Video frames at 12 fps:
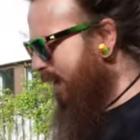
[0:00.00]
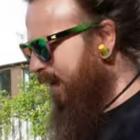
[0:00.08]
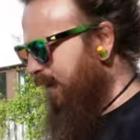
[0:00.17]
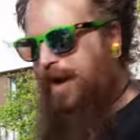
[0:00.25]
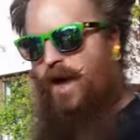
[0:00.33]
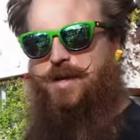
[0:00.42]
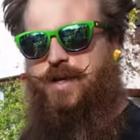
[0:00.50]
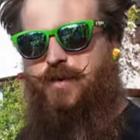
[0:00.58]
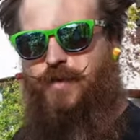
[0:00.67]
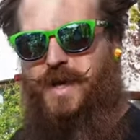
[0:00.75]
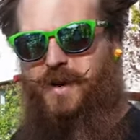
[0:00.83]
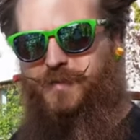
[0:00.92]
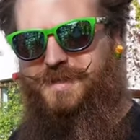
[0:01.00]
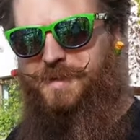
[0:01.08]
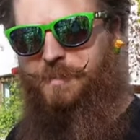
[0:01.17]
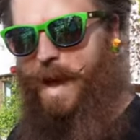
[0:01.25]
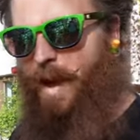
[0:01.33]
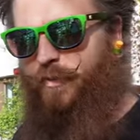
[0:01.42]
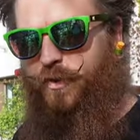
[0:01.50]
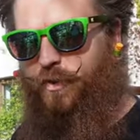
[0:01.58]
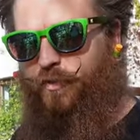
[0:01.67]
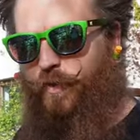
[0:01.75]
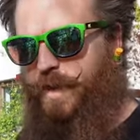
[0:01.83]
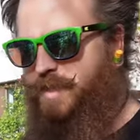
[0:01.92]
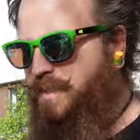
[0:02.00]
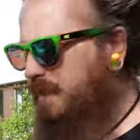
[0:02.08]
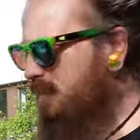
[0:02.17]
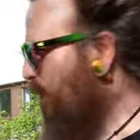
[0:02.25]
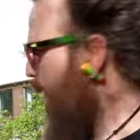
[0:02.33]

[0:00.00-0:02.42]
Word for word: All right, here we are with some outdoor range tests.